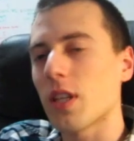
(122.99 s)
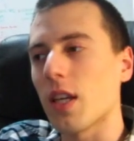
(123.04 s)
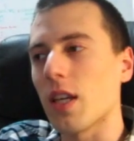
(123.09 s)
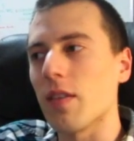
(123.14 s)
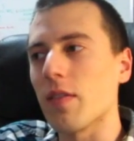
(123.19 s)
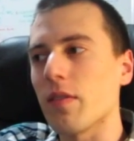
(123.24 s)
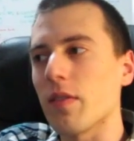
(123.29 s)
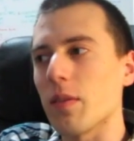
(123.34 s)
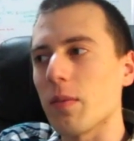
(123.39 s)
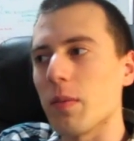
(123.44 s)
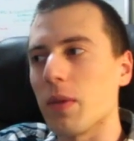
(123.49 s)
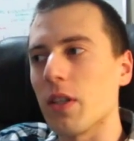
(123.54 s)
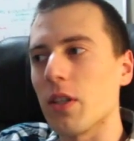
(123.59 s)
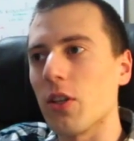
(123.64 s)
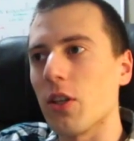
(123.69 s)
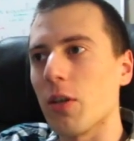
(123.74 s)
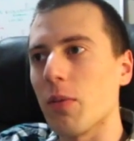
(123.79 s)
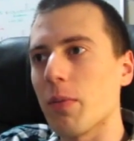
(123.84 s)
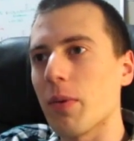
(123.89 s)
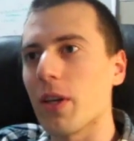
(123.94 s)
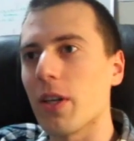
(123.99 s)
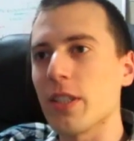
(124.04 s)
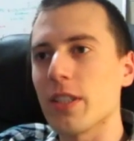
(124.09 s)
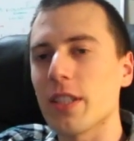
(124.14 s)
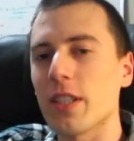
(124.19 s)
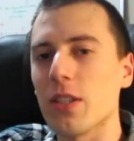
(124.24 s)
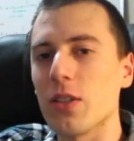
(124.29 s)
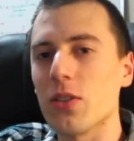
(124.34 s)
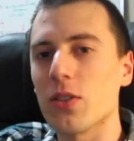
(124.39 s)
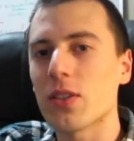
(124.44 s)
came from my grandparents'
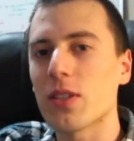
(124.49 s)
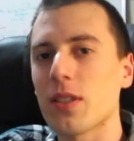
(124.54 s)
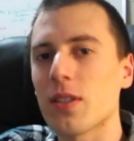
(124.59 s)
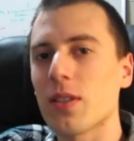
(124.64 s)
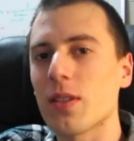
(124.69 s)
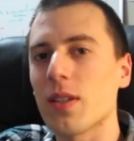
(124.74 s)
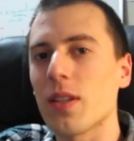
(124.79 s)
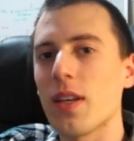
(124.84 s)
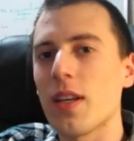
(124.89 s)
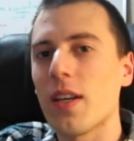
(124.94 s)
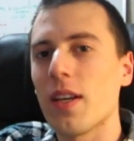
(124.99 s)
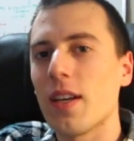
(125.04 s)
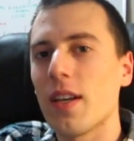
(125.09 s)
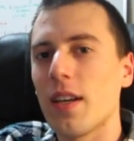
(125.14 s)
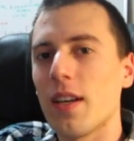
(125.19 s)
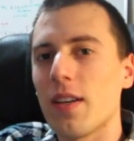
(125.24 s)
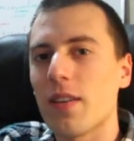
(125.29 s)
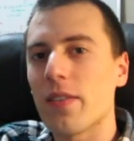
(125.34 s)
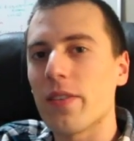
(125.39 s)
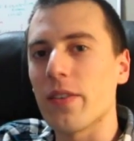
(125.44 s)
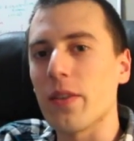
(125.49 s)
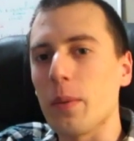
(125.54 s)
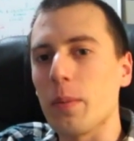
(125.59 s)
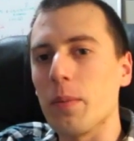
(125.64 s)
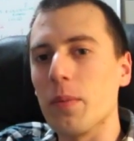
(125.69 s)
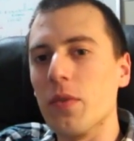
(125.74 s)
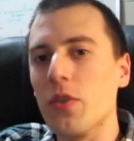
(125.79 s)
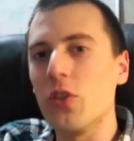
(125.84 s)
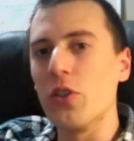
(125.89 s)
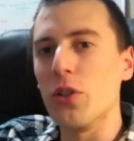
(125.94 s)
house
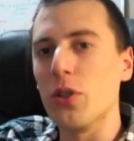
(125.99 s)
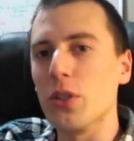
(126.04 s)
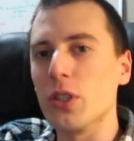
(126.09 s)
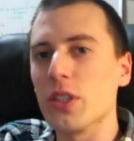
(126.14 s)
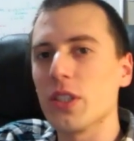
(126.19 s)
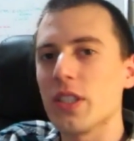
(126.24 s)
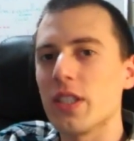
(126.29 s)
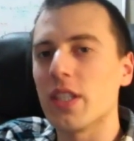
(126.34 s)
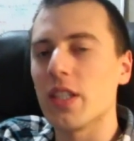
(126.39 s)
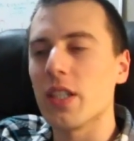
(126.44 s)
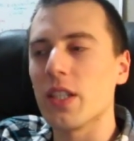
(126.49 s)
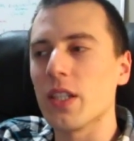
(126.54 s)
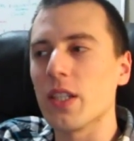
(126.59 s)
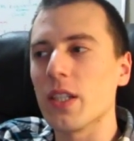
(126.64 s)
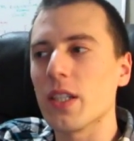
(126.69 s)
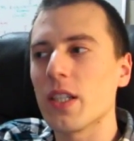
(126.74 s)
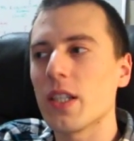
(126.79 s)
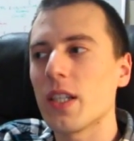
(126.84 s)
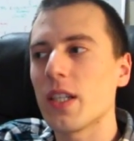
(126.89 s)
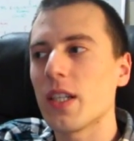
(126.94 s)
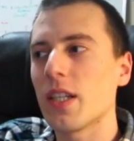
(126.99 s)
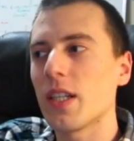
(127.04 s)
from New Year's dinner.